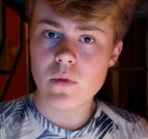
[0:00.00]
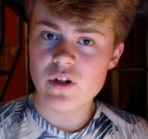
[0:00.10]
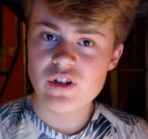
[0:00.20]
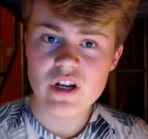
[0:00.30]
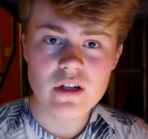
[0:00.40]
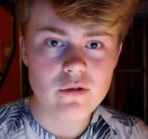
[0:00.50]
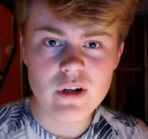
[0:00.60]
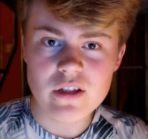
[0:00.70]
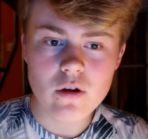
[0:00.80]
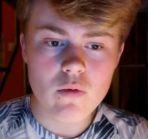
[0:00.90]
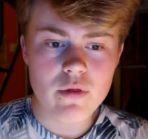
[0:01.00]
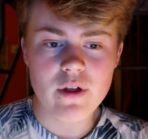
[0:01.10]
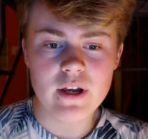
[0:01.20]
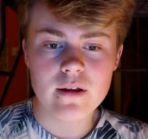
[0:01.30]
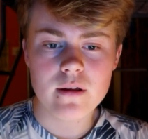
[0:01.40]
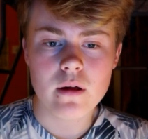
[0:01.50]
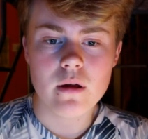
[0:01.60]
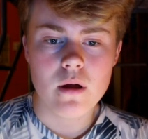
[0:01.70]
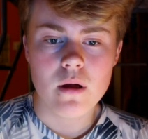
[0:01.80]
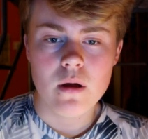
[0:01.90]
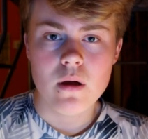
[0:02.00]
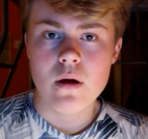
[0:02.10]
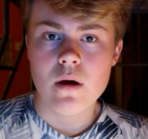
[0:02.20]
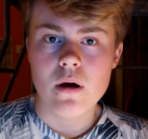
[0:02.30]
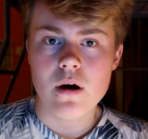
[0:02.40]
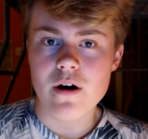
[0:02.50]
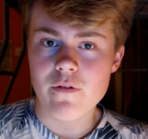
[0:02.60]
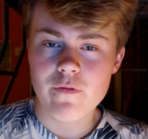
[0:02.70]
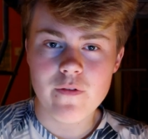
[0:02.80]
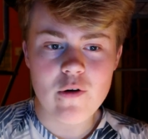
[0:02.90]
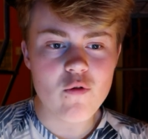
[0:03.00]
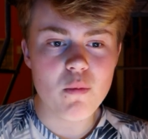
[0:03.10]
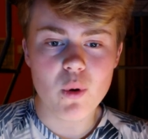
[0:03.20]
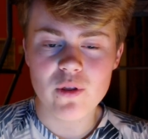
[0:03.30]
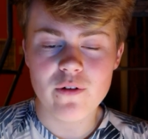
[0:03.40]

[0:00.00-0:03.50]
I genuinely don't think I felt more